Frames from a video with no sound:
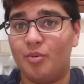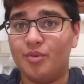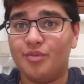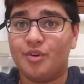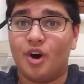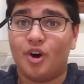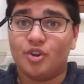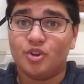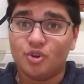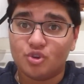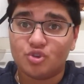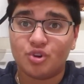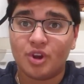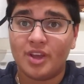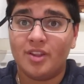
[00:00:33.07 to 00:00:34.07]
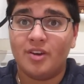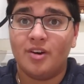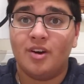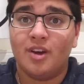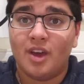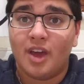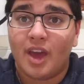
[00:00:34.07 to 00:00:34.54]
We've got a new
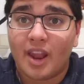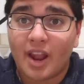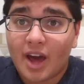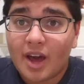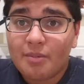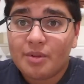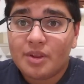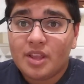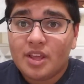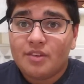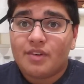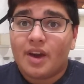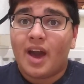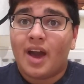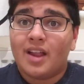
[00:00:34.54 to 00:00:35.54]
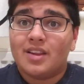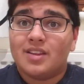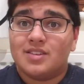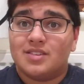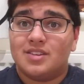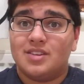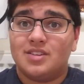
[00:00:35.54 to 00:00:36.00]
trailer, and I believe
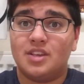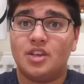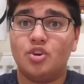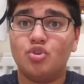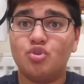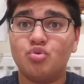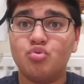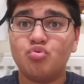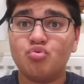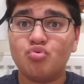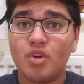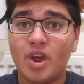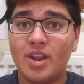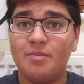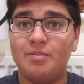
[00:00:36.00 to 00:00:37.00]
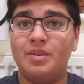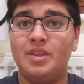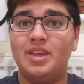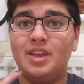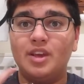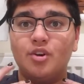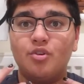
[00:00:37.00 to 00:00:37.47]
Atlus is
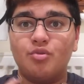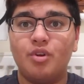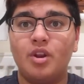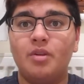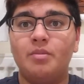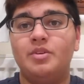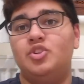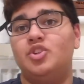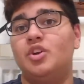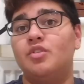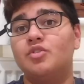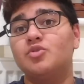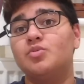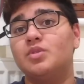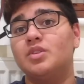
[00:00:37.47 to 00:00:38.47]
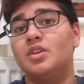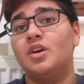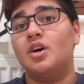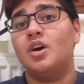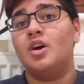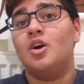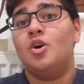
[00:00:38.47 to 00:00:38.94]
incredibly generous with
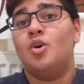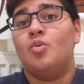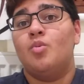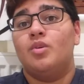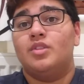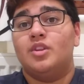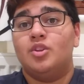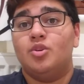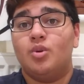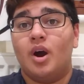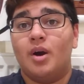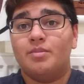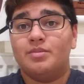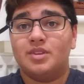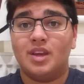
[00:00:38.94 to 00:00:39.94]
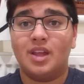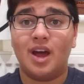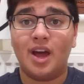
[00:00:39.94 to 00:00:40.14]
the new update.